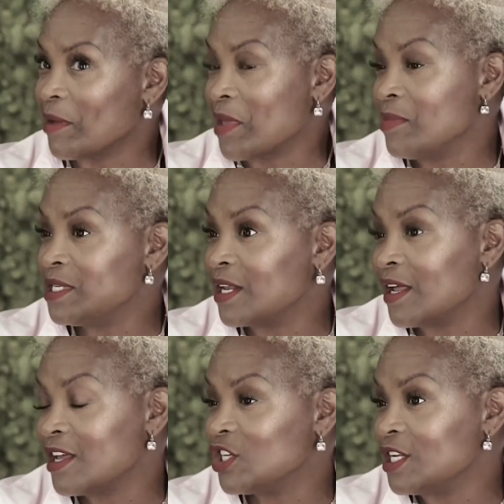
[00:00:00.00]
I became a
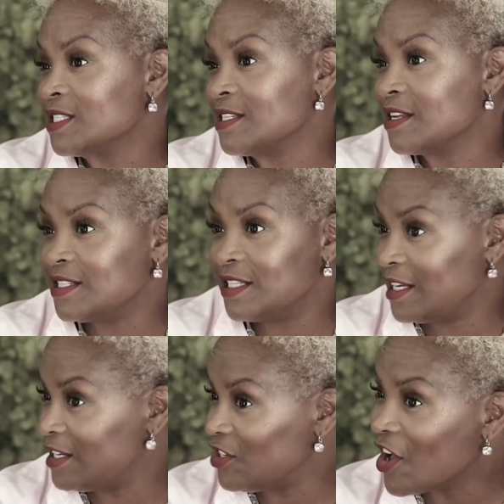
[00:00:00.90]
dental hygienist in
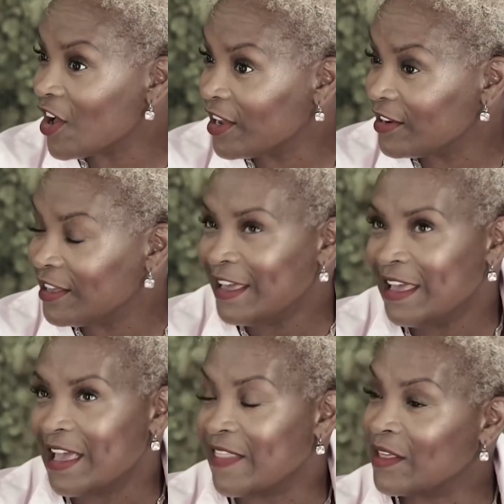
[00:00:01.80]
1989
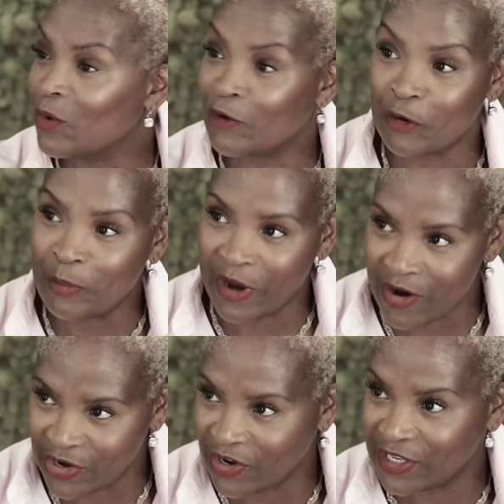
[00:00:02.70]
and then worked for a
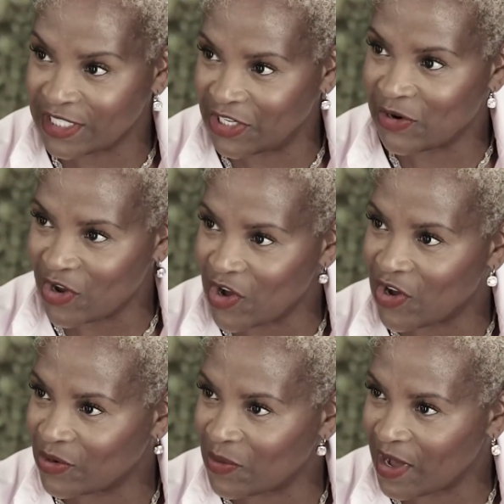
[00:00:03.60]
periodontist here in
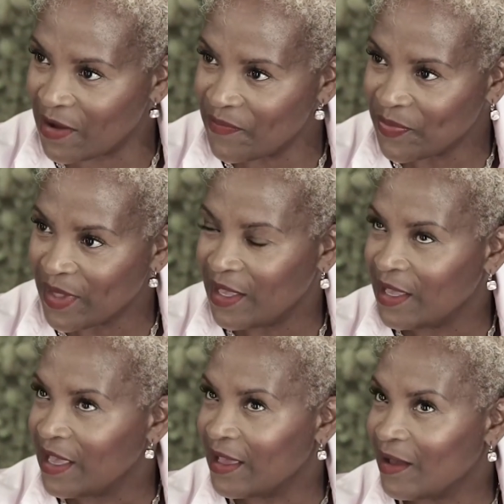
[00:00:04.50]
Ottawa.
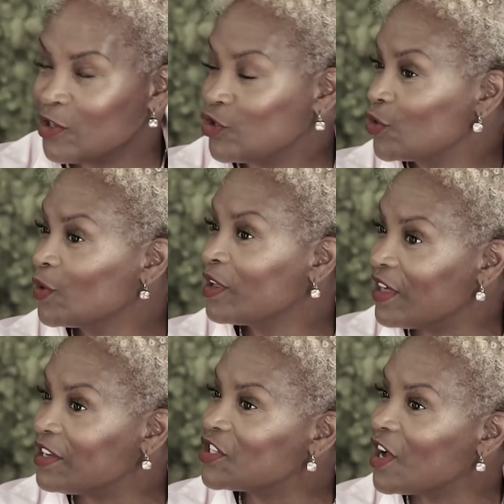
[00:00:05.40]
During
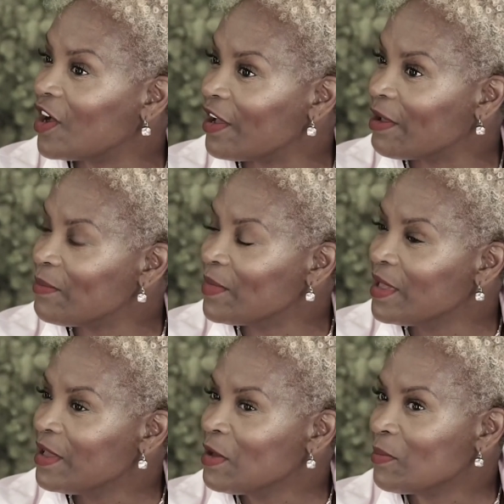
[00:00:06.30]
that time,
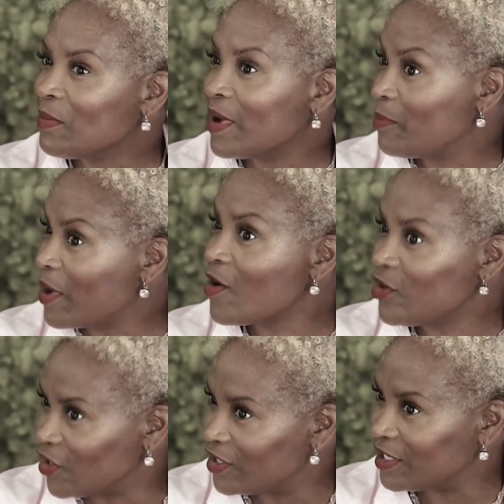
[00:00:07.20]
my
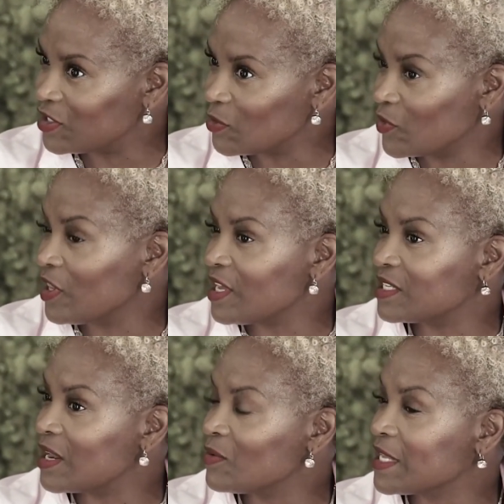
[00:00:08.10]
periodontist
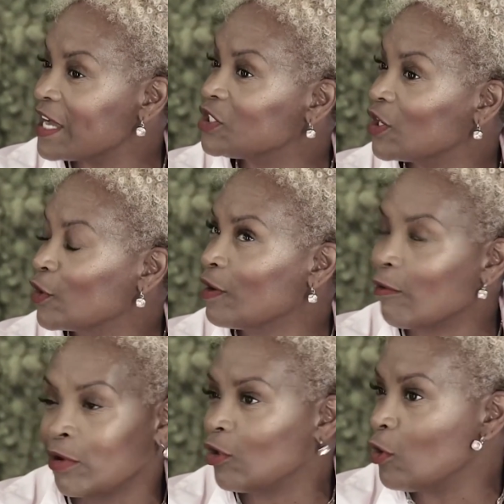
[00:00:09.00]
realized that I was actually
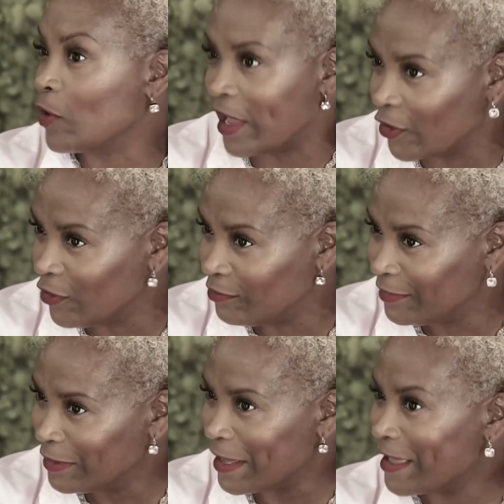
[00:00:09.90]
a real go-getter.
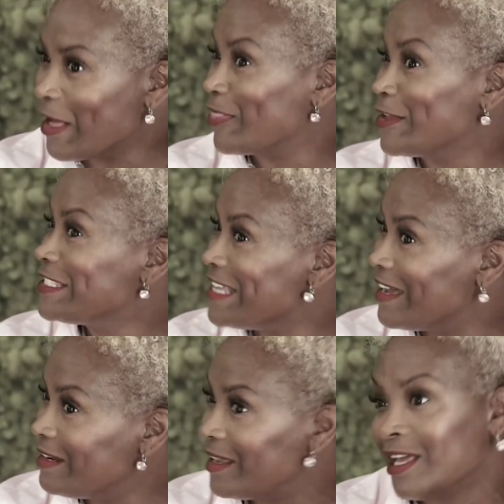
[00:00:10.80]
I got things
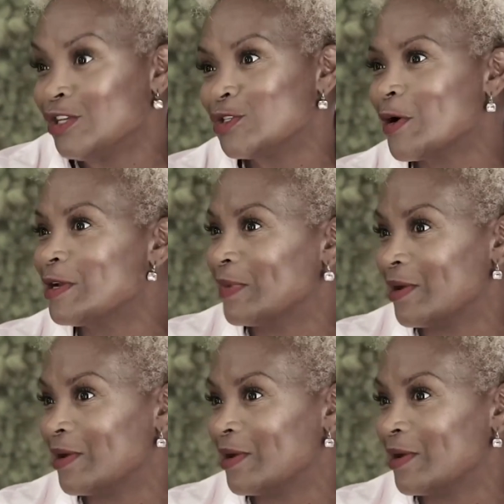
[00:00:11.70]
done and I enjoyed